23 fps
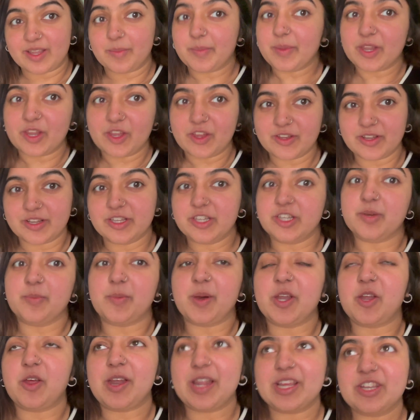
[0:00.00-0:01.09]
I'm gonna go to the gym.
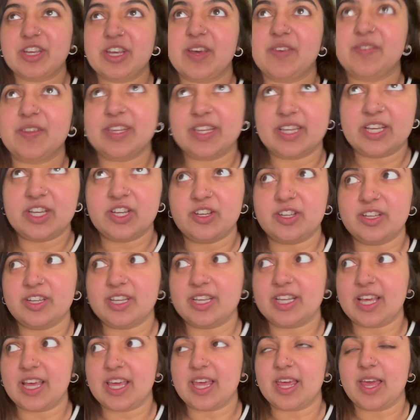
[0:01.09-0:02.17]
I don't actually have a session
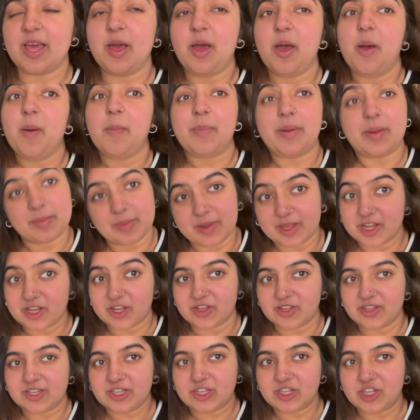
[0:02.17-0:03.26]
today, but I'm gonna
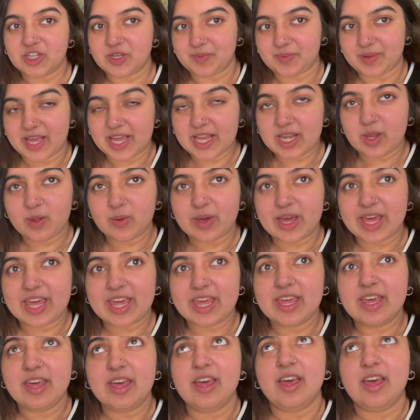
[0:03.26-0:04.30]
go to the gym anyway.